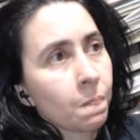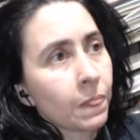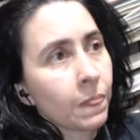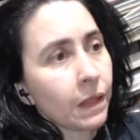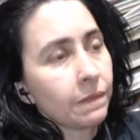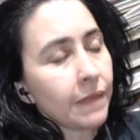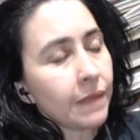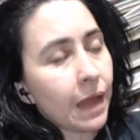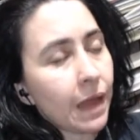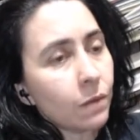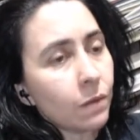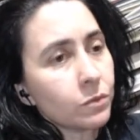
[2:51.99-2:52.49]

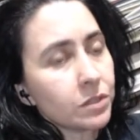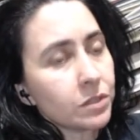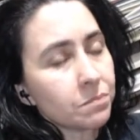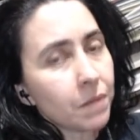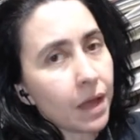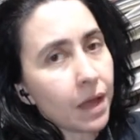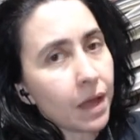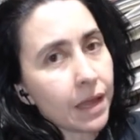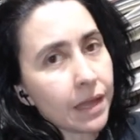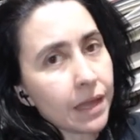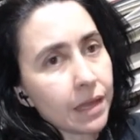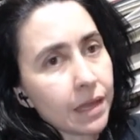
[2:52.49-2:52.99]
That was
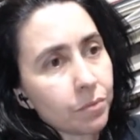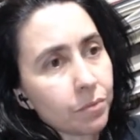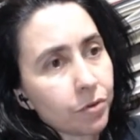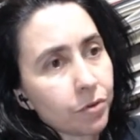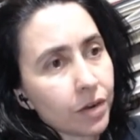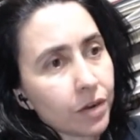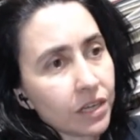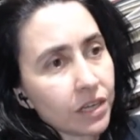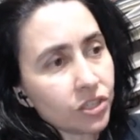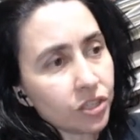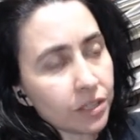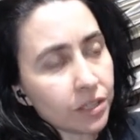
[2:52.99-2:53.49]
my
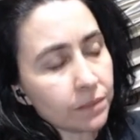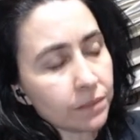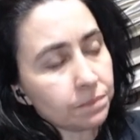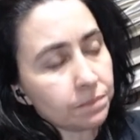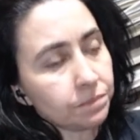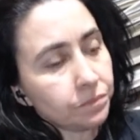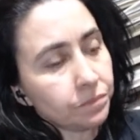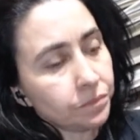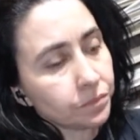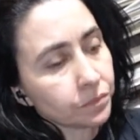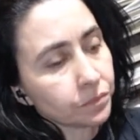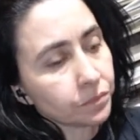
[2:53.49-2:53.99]
impression
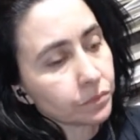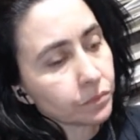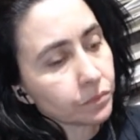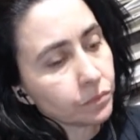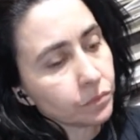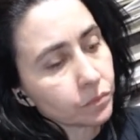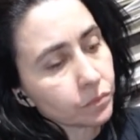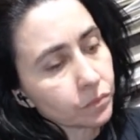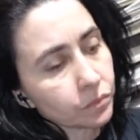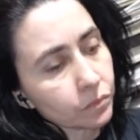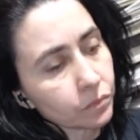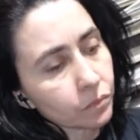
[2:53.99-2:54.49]

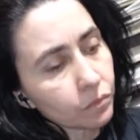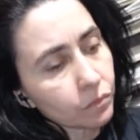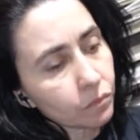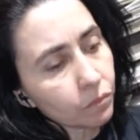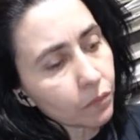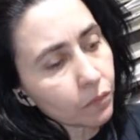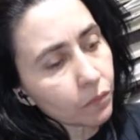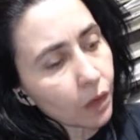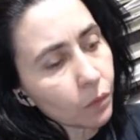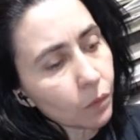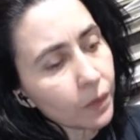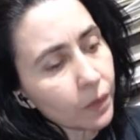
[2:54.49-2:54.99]

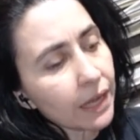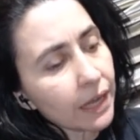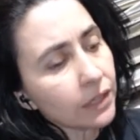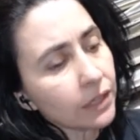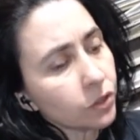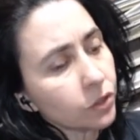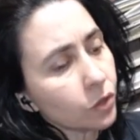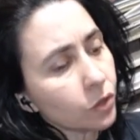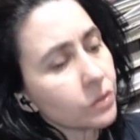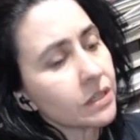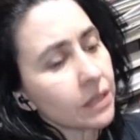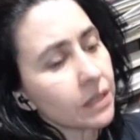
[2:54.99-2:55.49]
when I
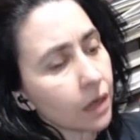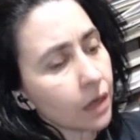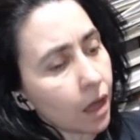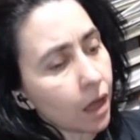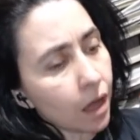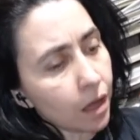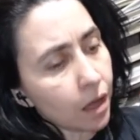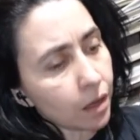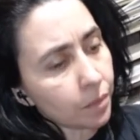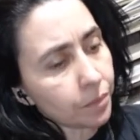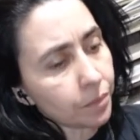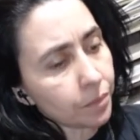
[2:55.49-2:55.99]
looked it
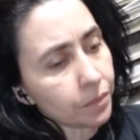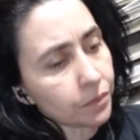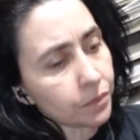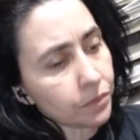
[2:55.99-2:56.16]
up